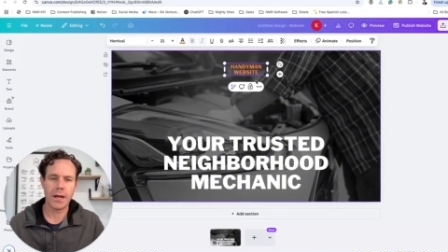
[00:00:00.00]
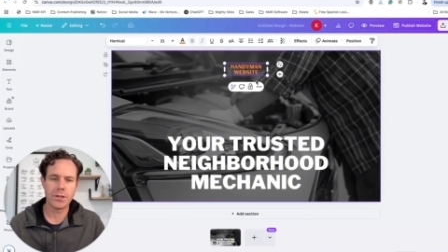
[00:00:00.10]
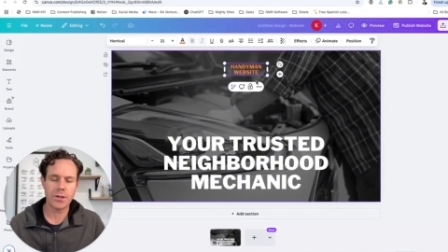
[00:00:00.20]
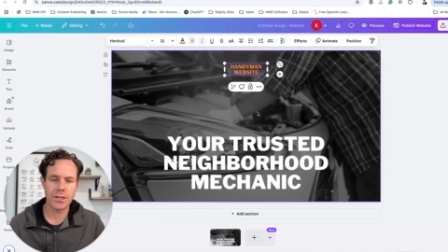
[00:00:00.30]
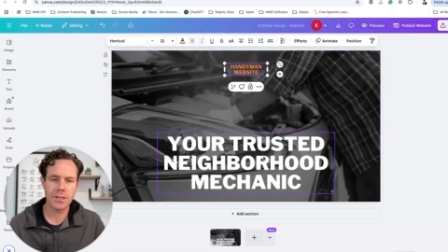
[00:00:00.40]

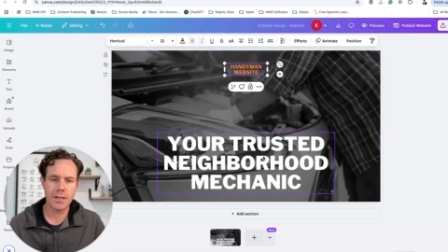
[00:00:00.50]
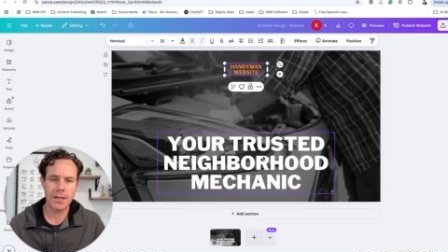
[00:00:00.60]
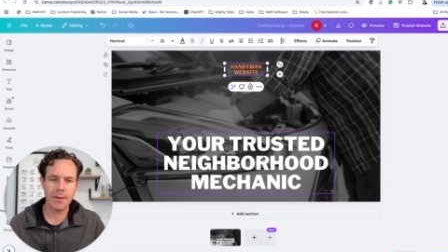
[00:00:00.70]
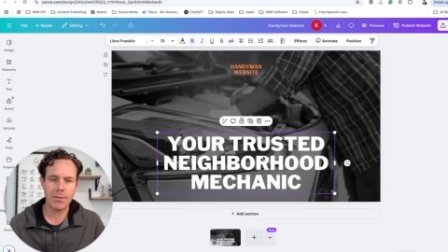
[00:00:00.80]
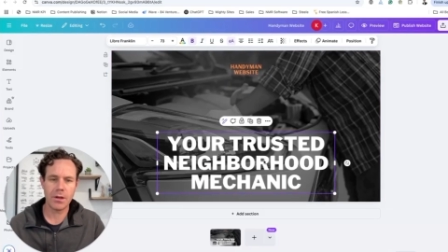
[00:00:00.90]
Trusted
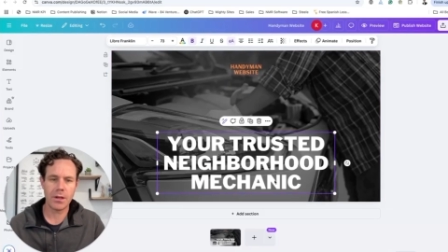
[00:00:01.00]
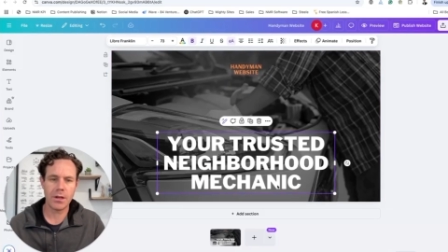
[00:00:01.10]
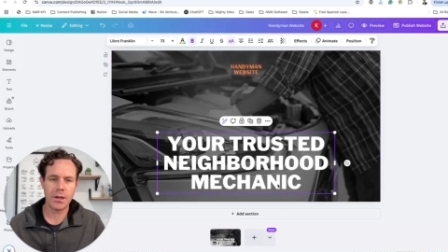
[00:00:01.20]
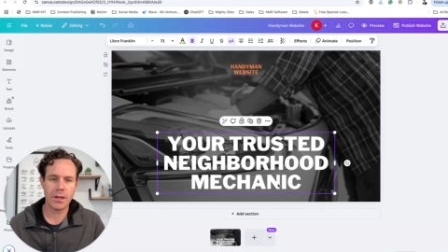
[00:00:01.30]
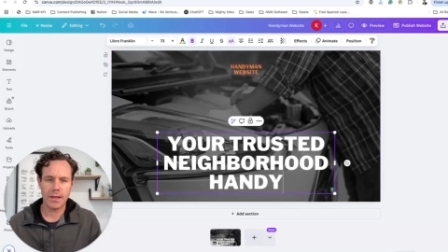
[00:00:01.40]

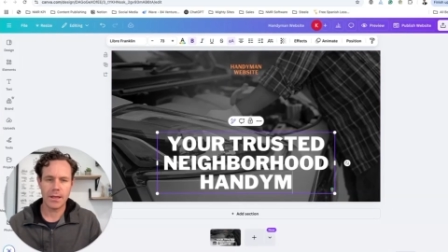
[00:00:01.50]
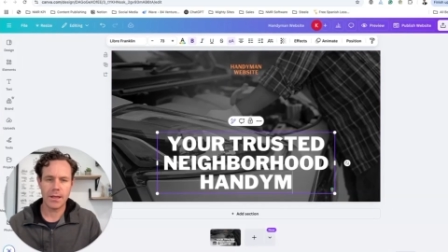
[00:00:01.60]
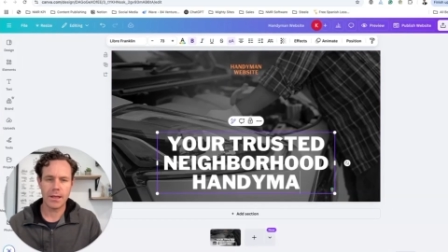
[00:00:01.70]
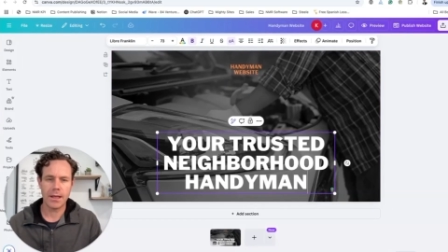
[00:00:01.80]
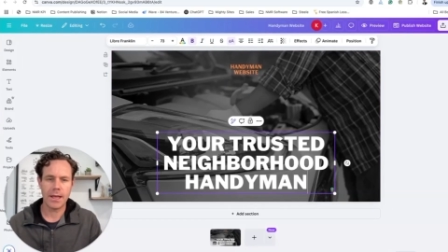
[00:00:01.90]
neighborhood
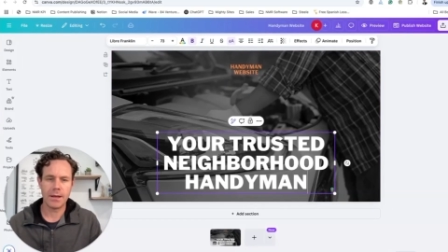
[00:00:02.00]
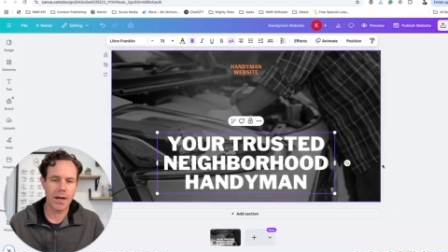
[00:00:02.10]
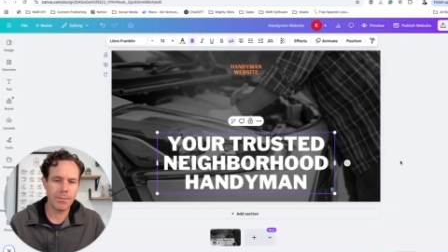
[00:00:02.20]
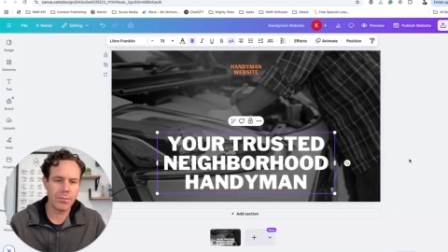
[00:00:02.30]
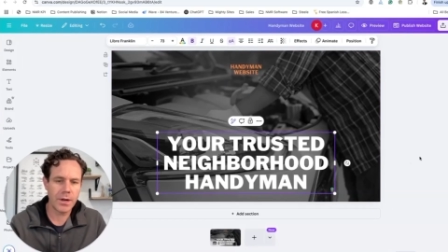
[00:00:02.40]

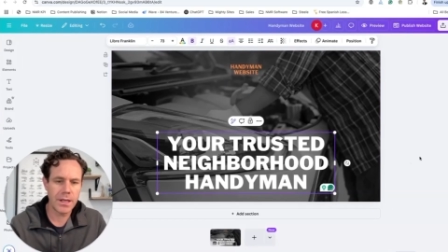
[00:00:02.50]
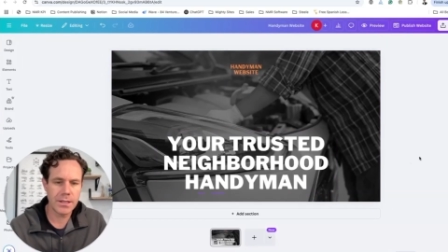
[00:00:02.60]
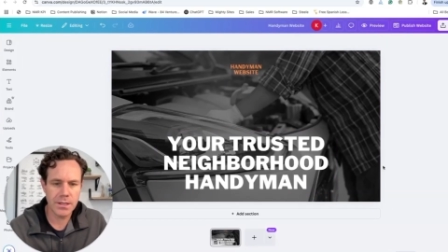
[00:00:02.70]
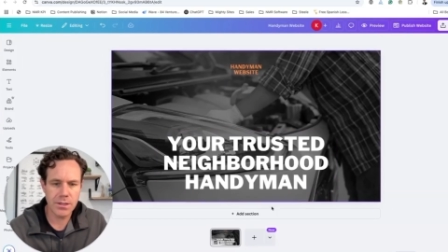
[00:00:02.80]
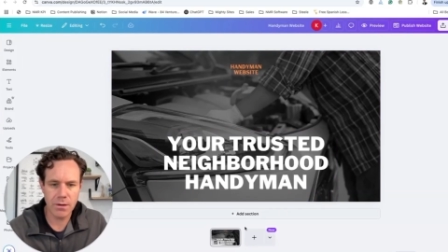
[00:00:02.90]
handyman. Pretty
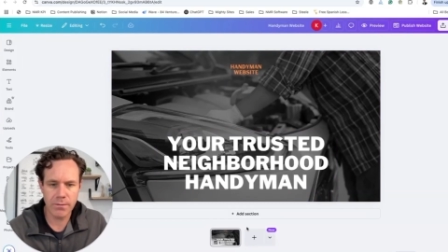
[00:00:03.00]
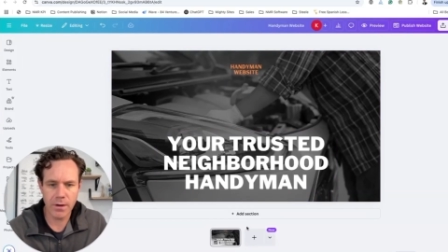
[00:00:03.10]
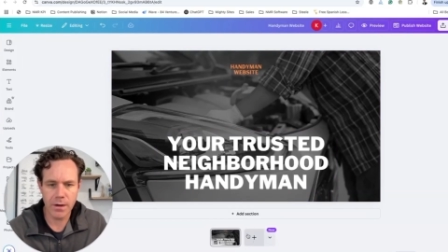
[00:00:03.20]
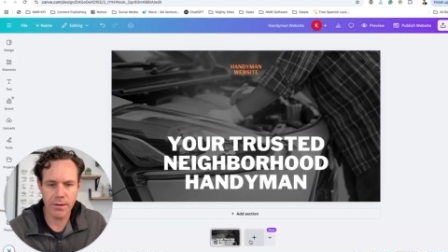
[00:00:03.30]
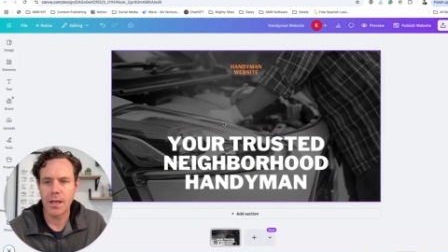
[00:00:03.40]
easy so
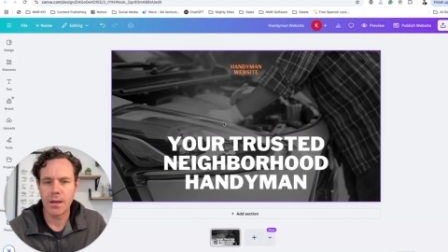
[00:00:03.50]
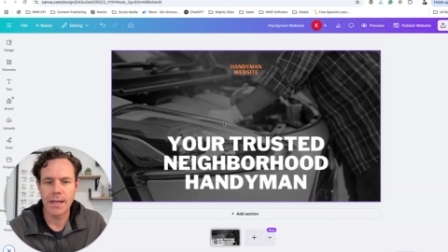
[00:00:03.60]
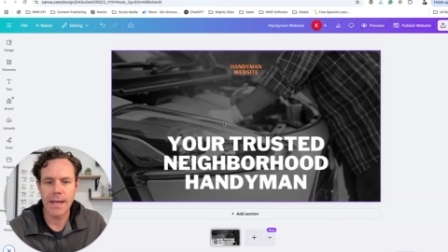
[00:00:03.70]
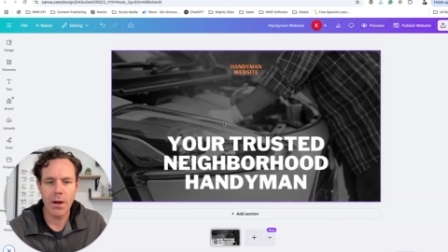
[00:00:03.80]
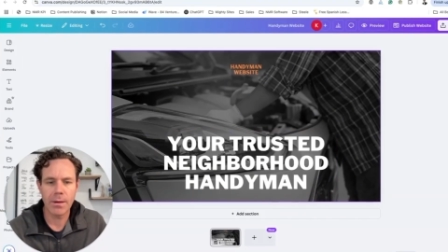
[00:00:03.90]
far, right?
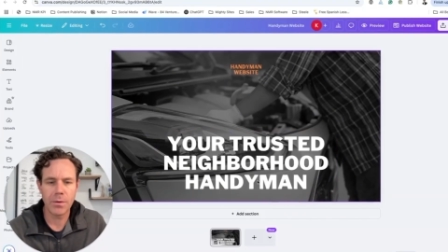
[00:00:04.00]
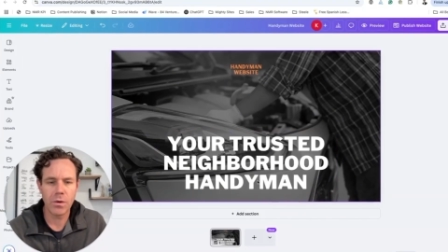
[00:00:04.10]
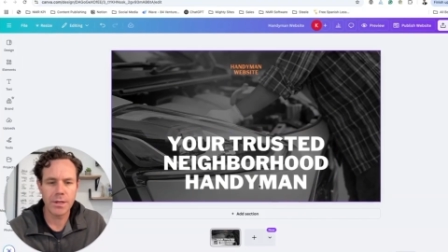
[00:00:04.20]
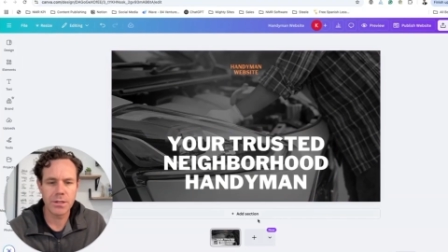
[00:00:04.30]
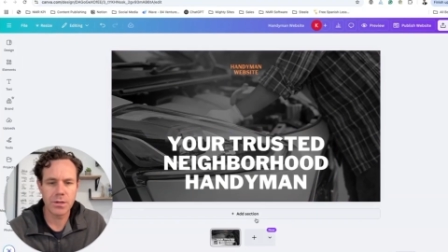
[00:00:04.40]
Now I'm
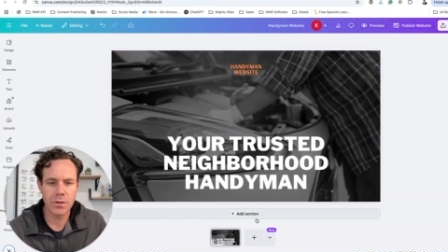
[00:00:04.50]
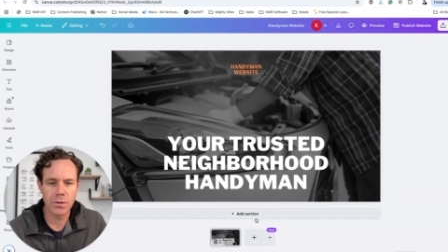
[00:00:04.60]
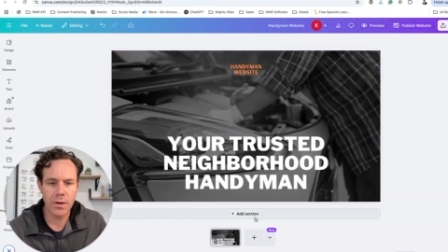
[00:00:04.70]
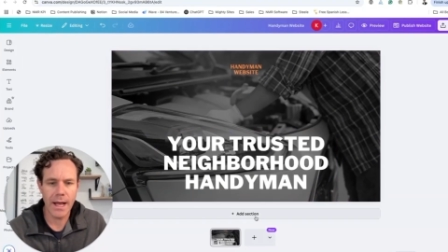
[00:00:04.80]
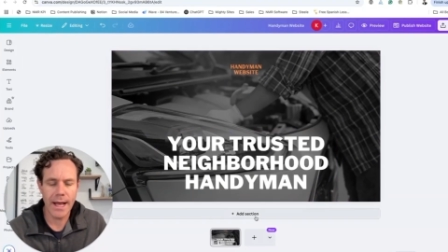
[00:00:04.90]
going
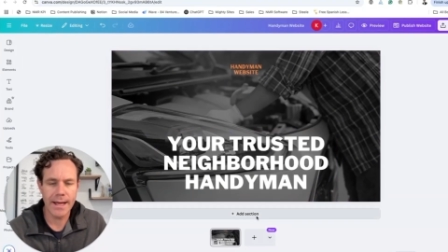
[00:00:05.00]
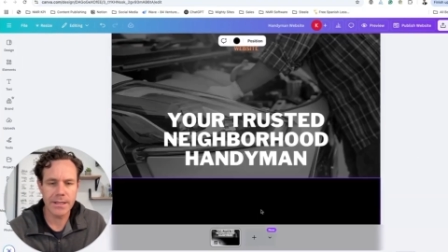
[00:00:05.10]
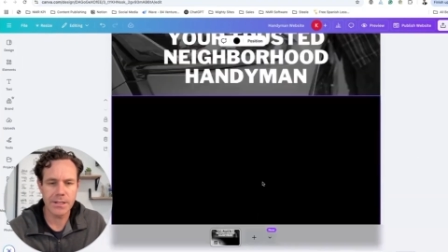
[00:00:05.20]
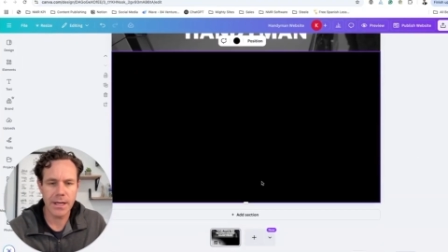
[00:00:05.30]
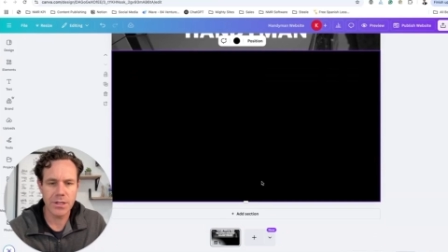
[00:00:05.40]
to add a
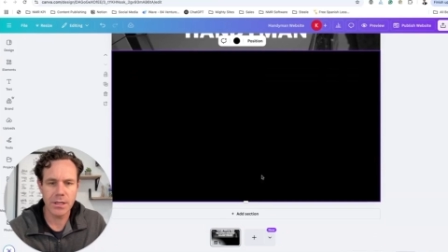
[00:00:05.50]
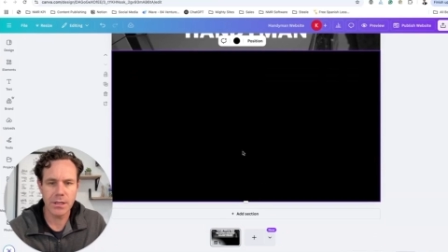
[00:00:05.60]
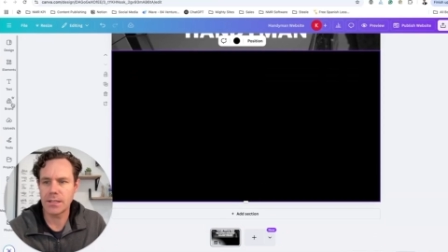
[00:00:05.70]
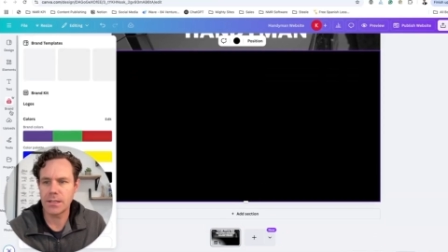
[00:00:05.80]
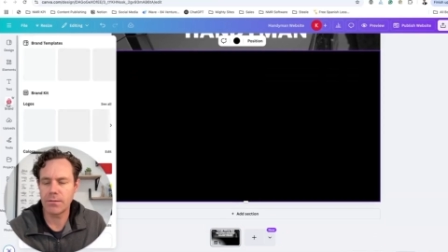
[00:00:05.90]
section
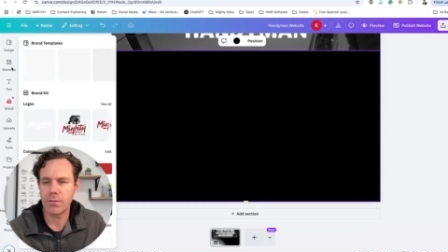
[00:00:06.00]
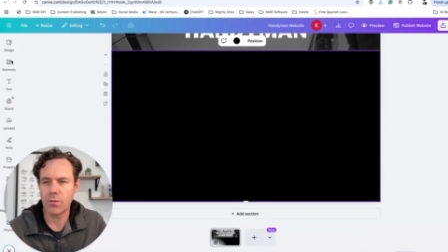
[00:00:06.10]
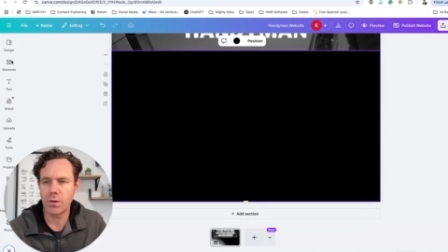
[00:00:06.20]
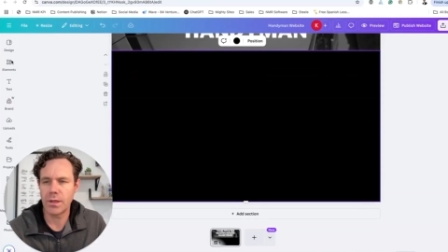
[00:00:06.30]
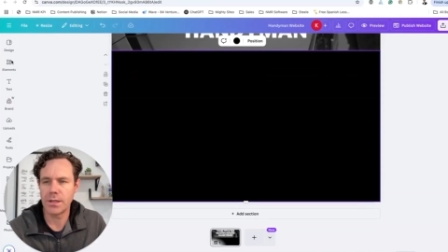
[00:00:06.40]
for
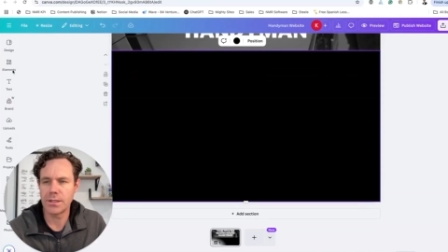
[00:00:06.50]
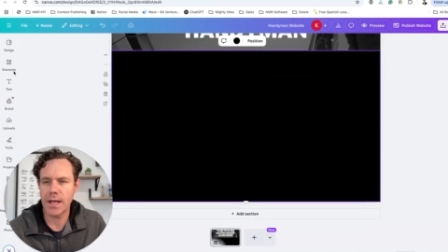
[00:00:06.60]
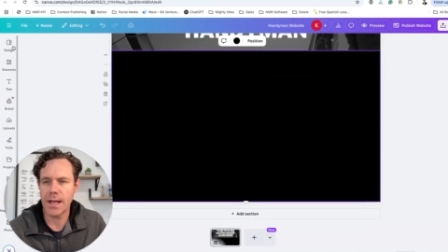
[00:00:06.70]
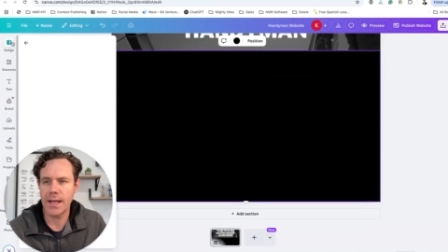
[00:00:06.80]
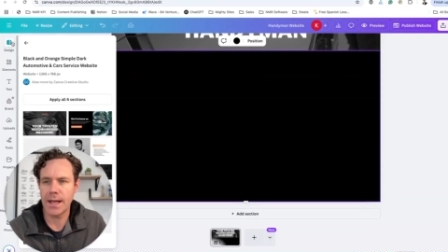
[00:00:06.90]
the
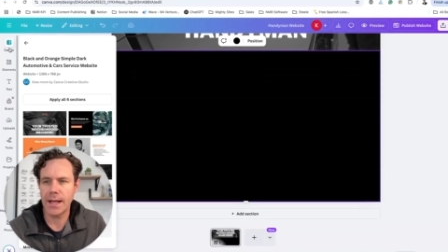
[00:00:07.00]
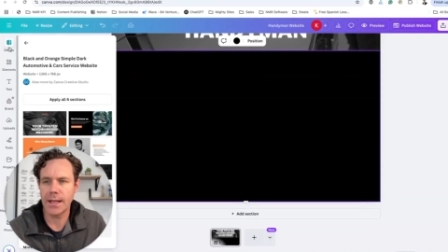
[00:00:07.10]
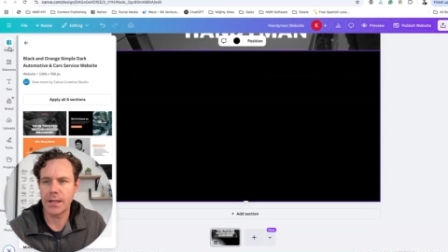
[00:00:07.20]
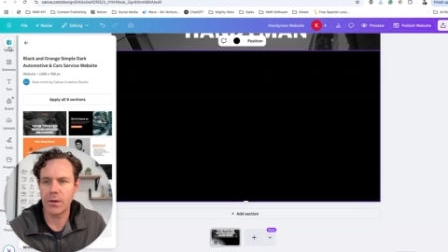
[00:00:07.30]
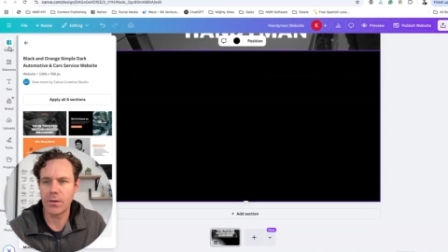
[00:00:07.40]
design. I can
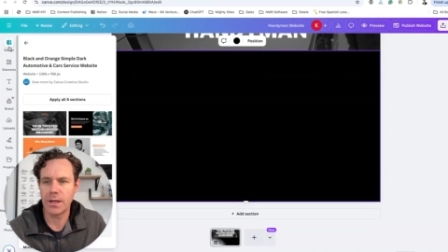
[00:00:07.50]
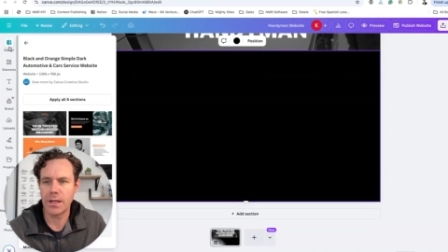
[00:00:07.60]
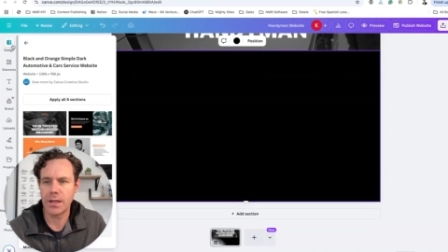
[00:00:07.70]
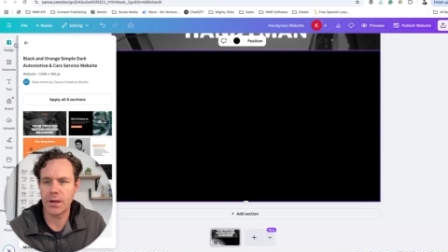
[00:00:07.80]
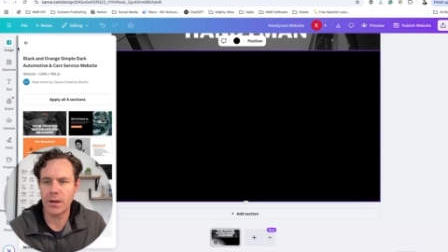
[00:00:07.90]
go in here